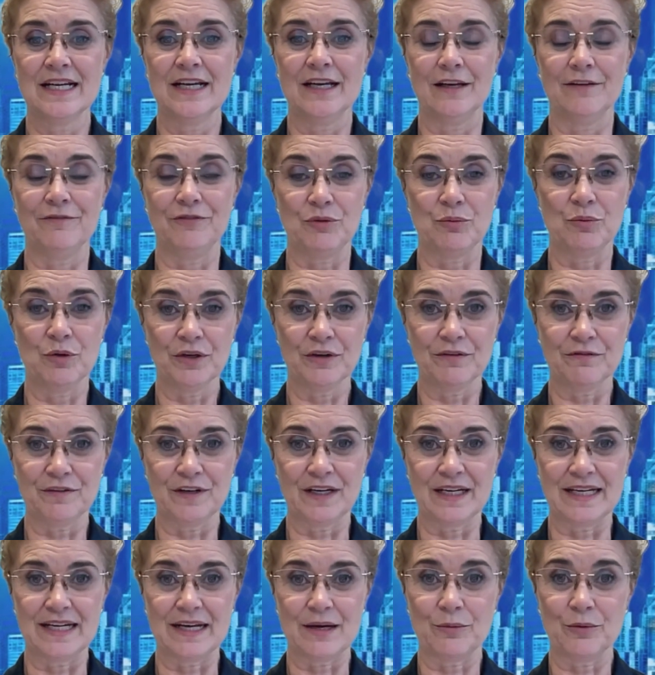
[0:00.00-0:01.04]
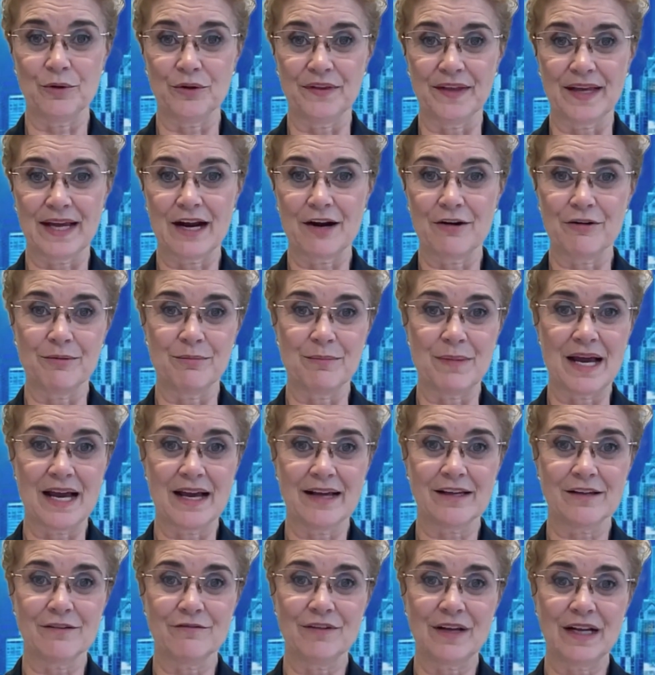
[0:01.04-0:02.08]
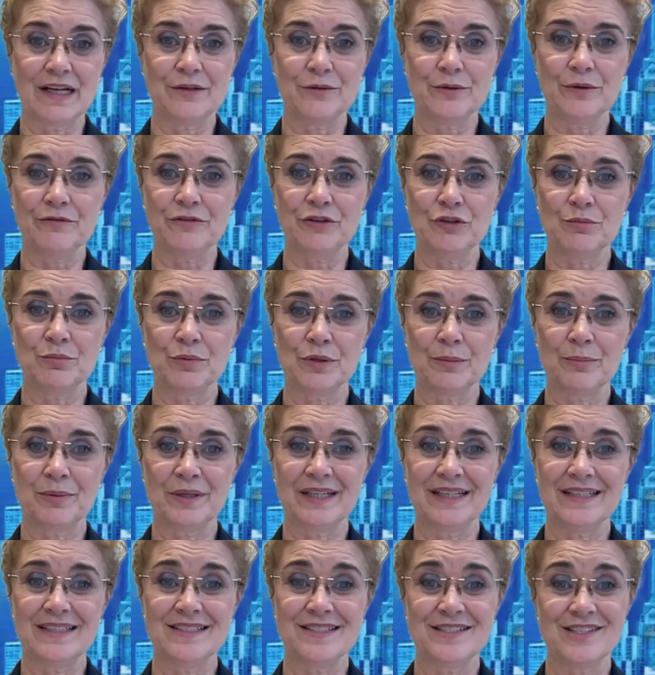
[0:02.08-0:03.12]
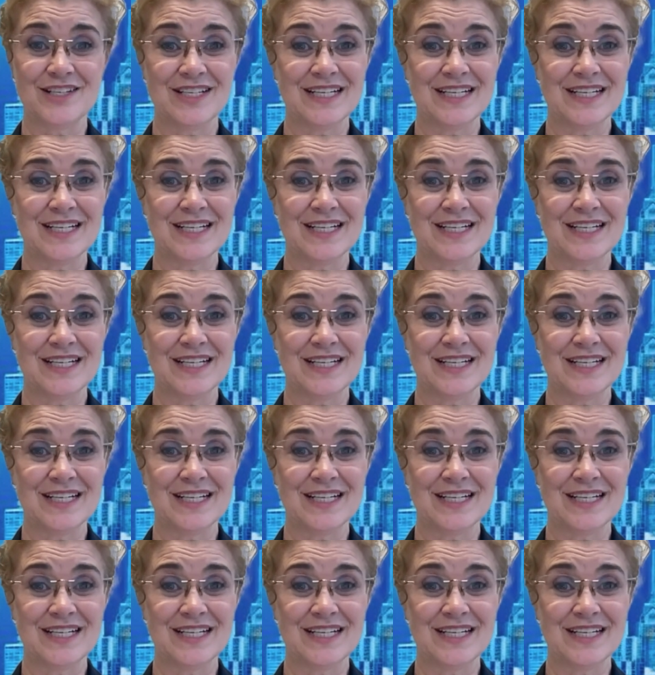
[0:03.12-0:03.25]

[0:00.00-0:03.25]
If you want to find out what the current market value of your property is,